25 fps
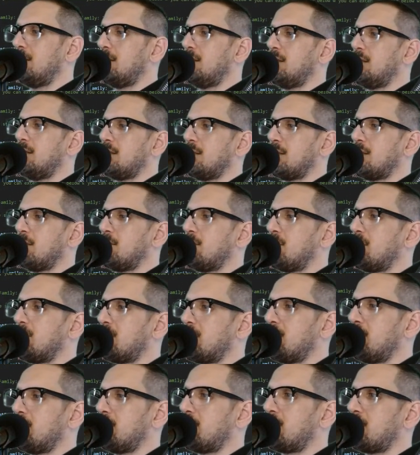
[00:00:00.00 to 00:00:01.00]

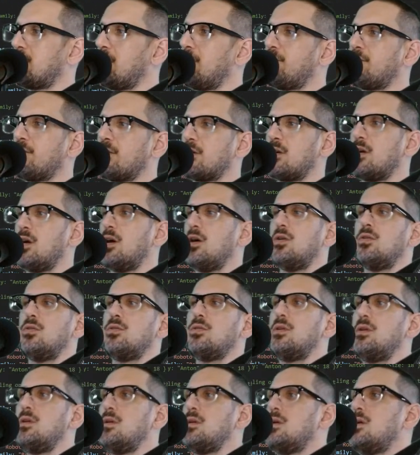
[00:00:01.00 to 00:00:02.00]
Some stuff for
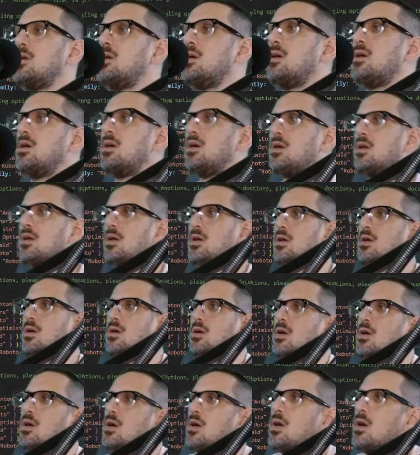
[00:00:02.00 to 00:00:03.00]
code.
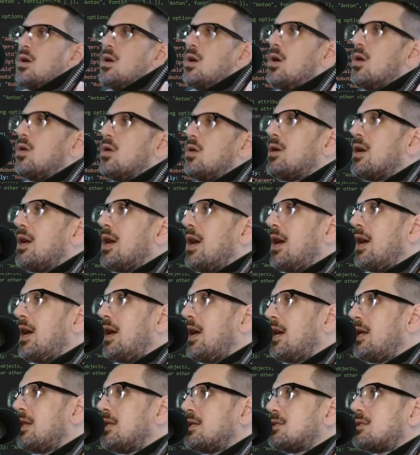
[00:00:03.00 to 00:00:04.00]

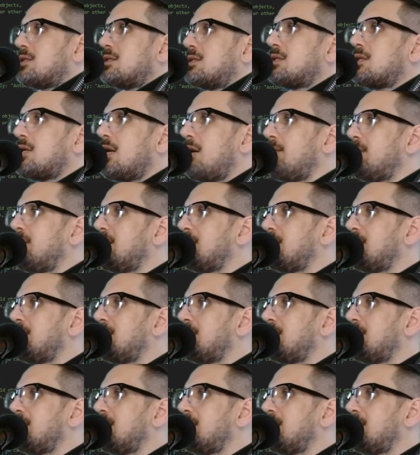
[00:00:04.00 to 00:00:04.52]
Okay, this is coming